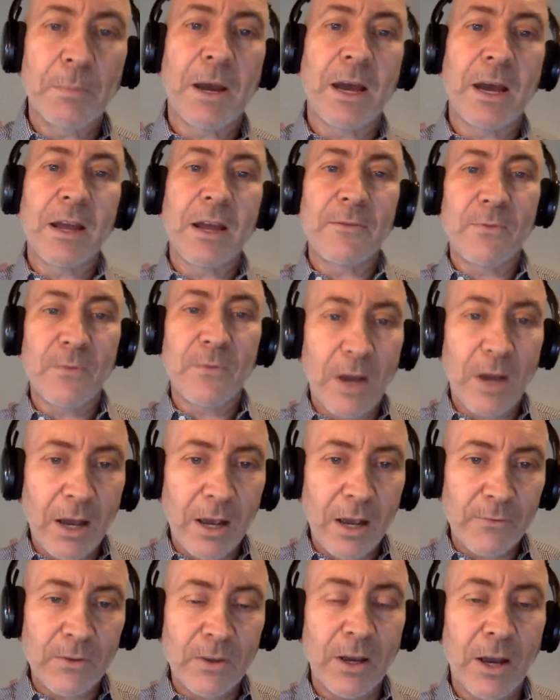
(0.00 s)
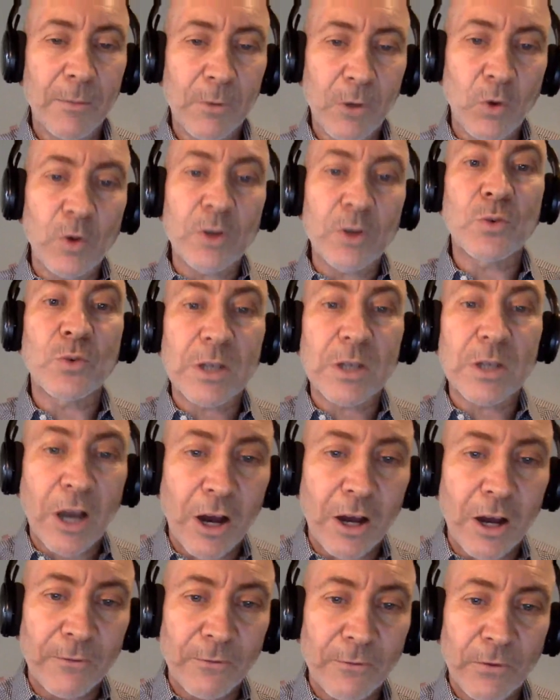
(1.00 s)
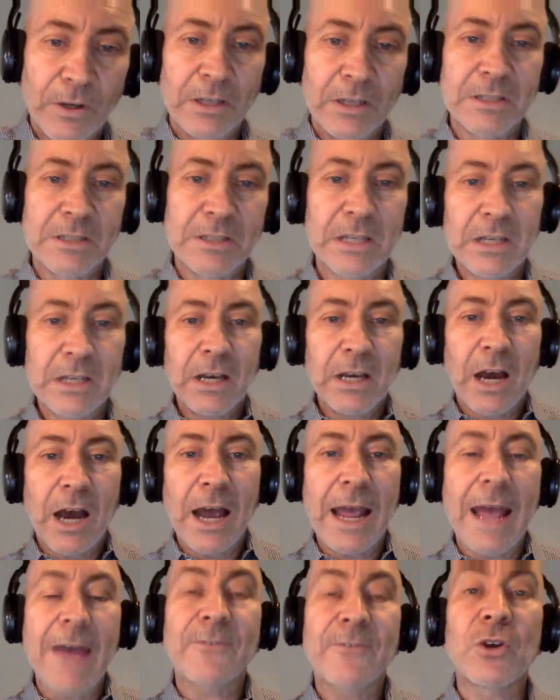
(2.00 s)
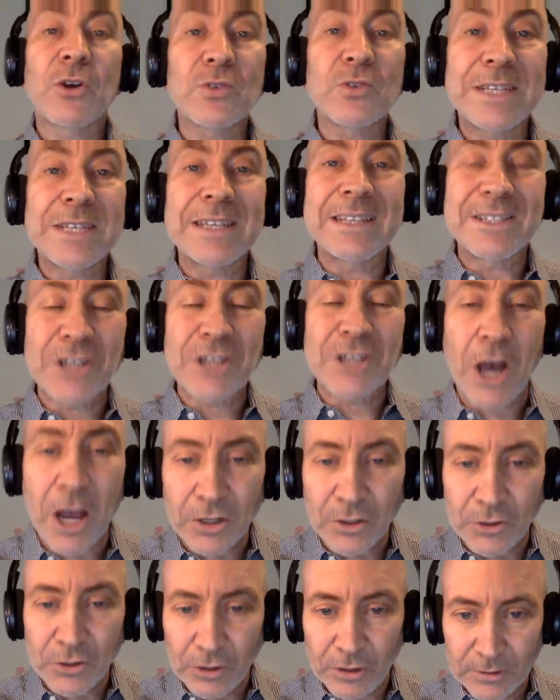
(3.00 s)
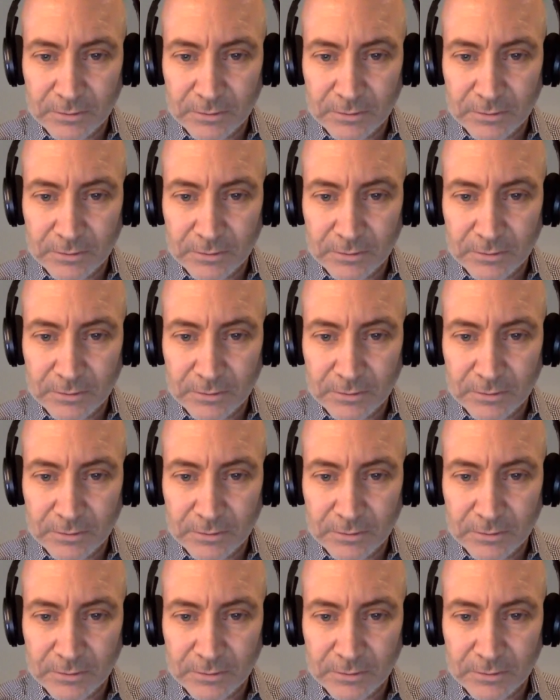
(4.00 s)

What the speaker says: I'm going to a conference. I have to go see the doctor,